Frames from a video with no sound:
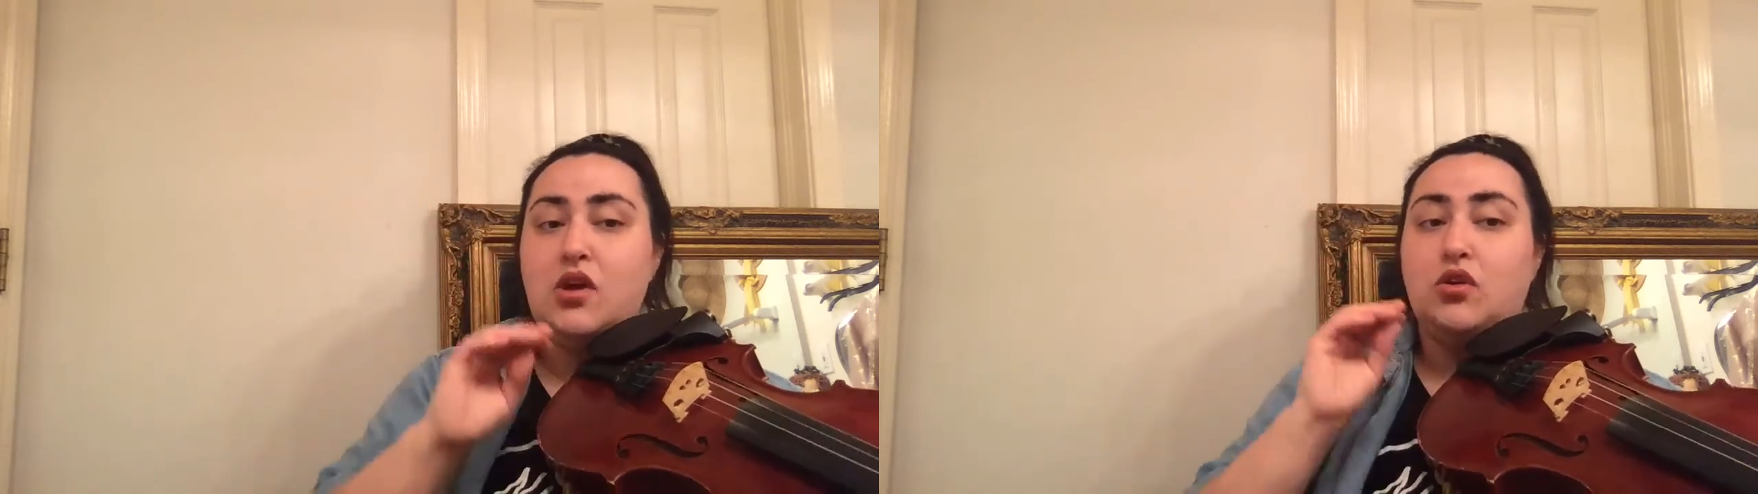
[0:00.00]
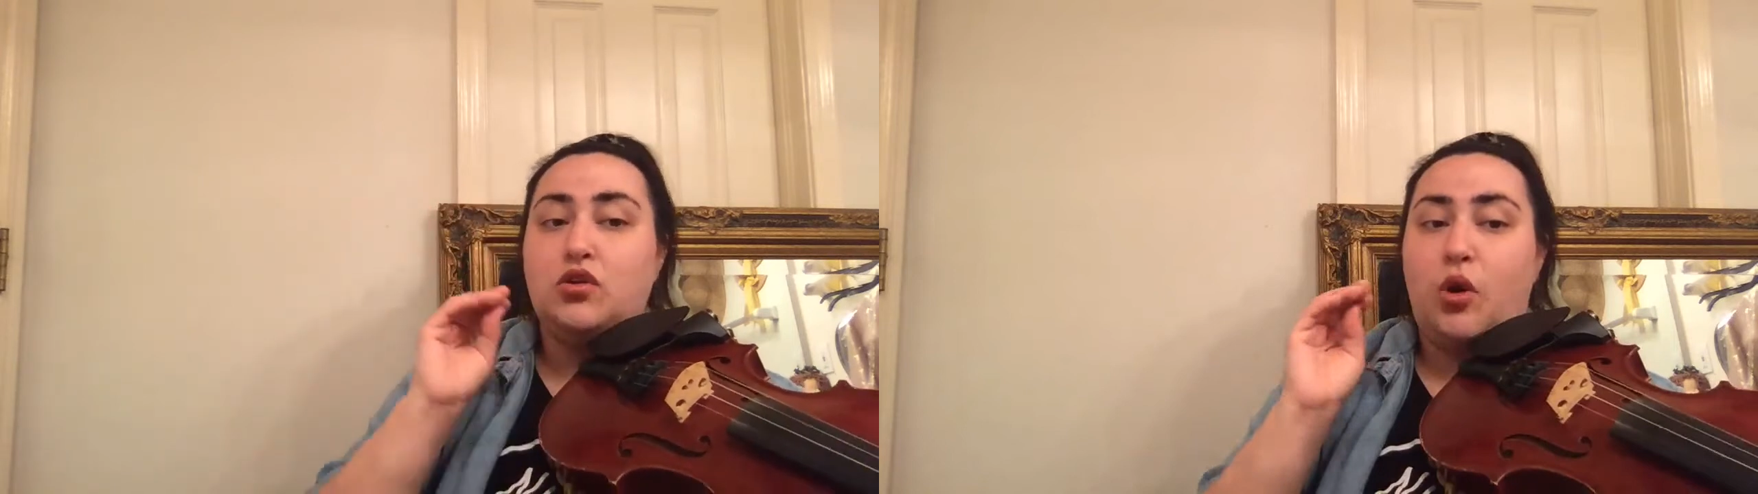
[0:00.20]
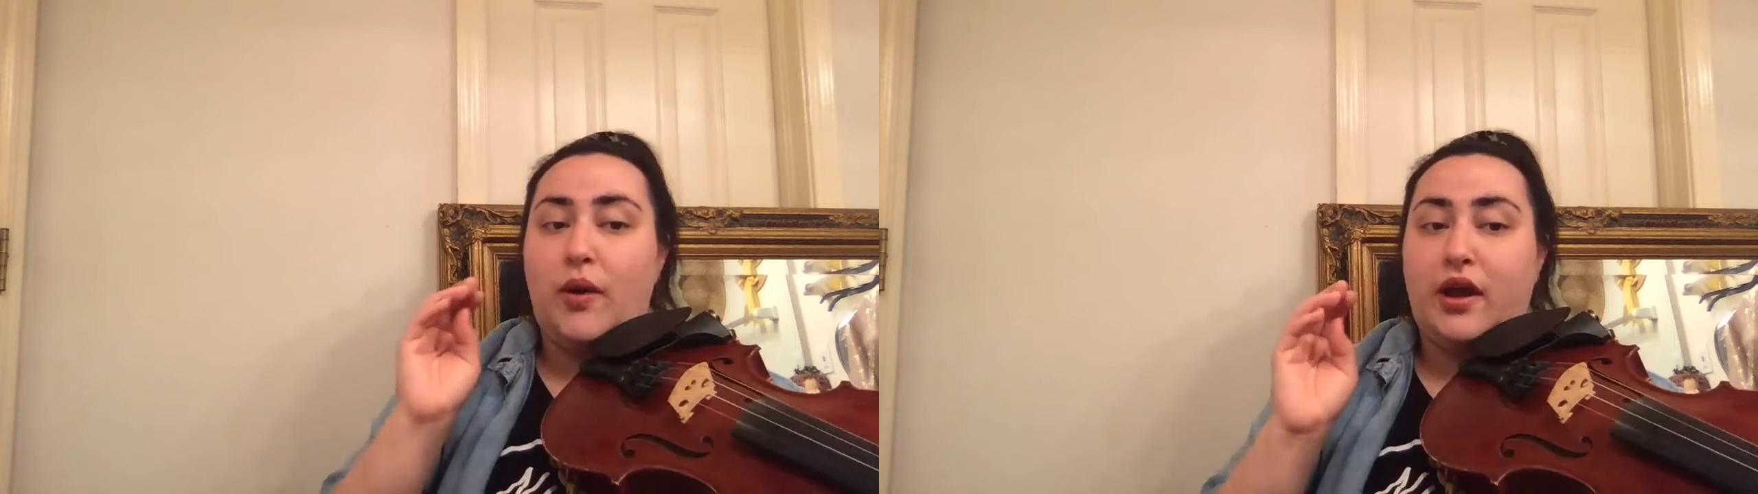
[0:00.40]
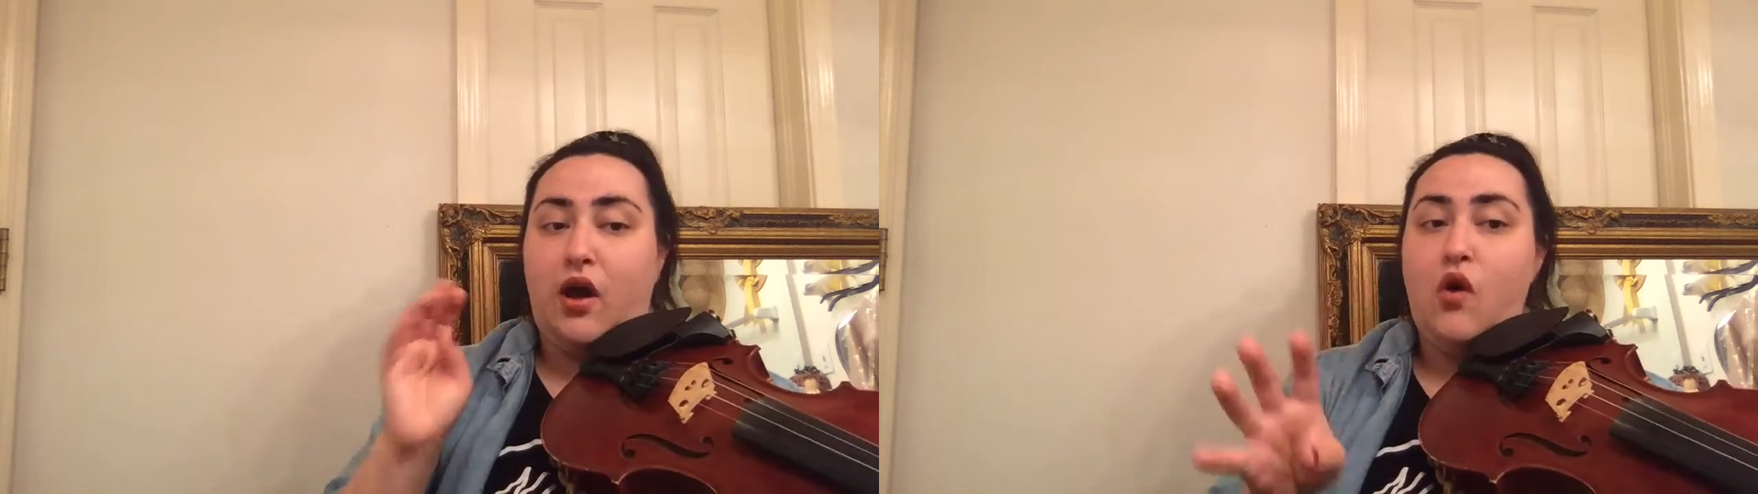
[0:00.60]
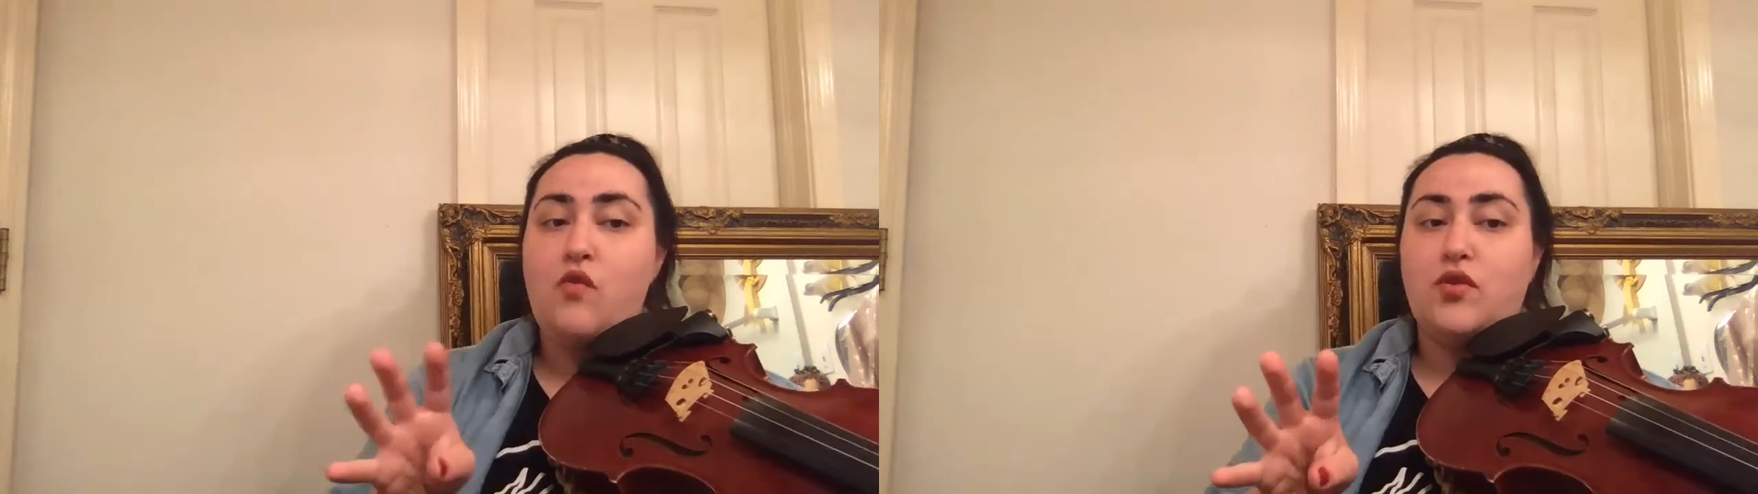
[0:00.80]
going
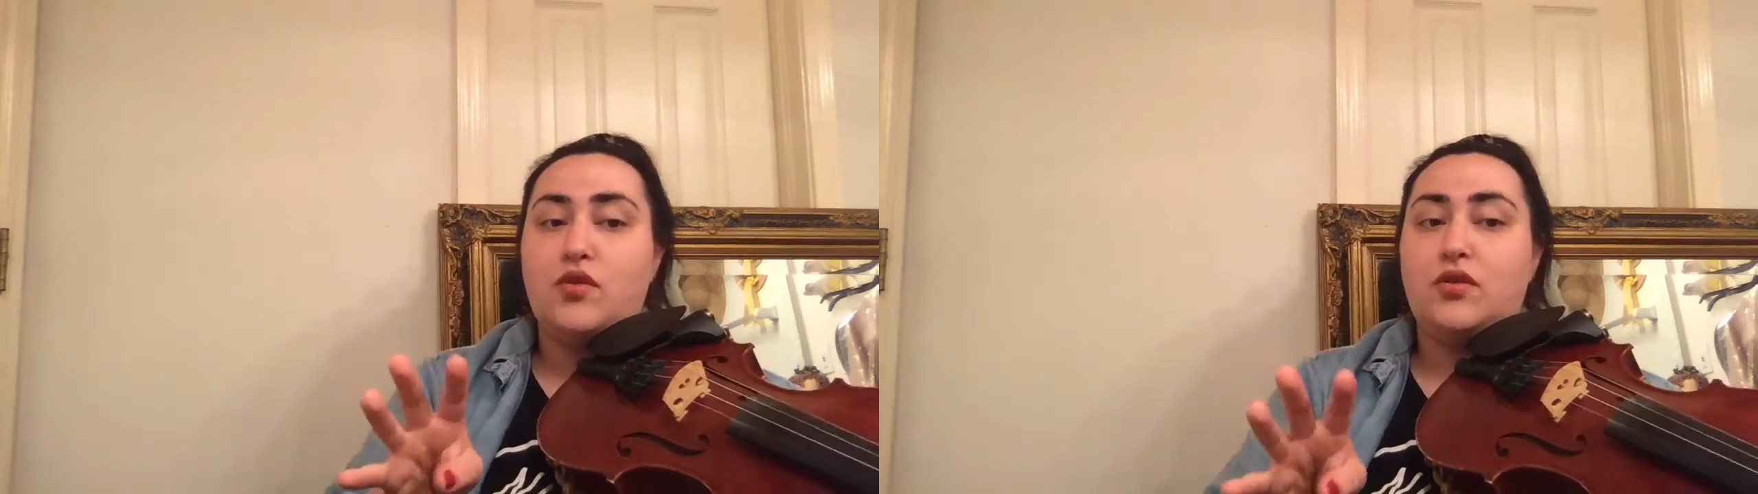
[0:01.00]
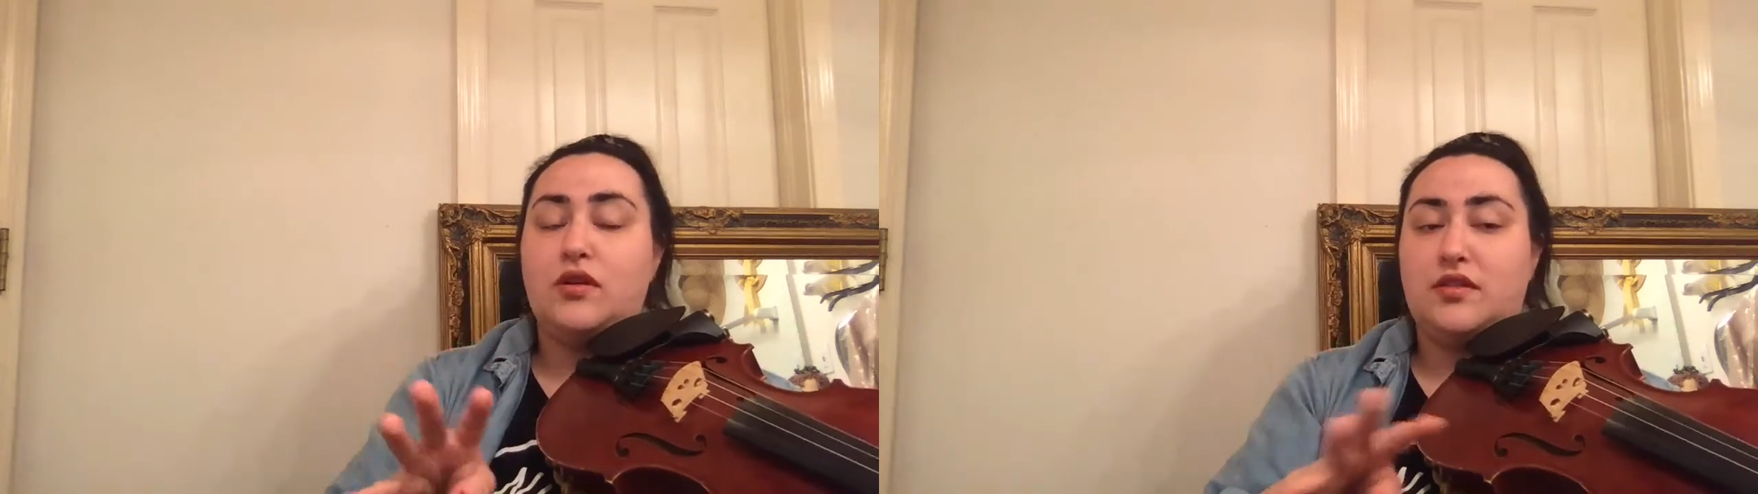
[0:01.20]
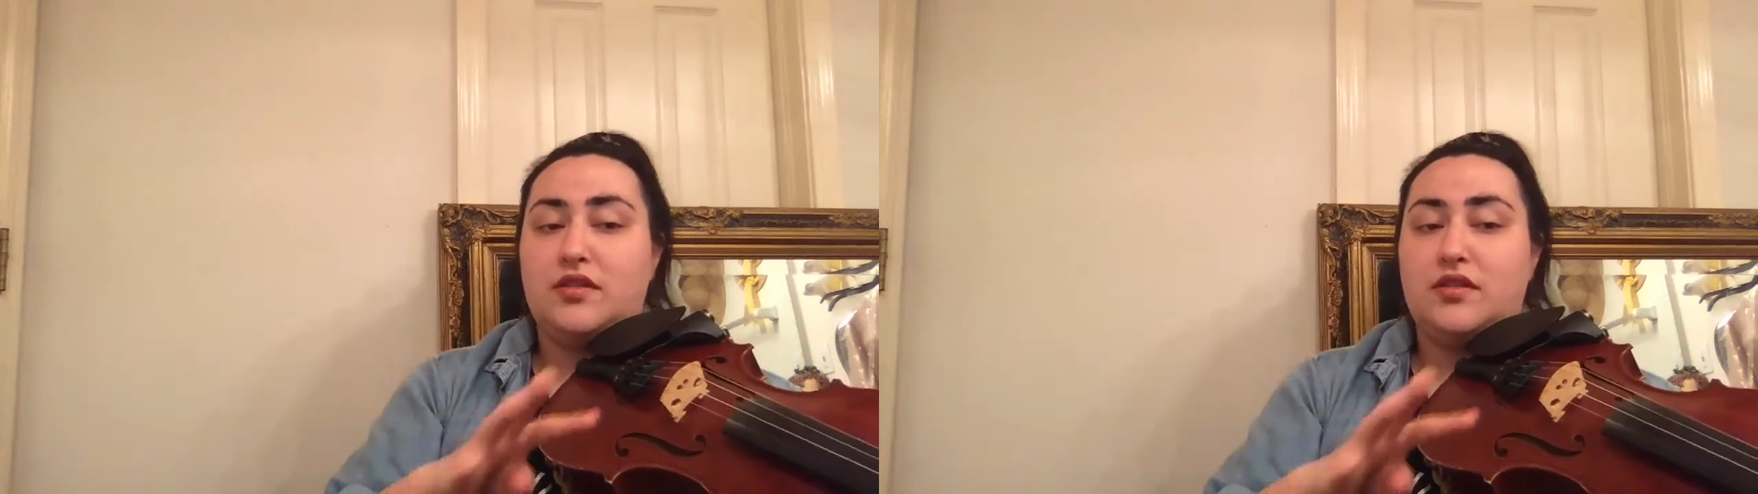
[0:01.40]
over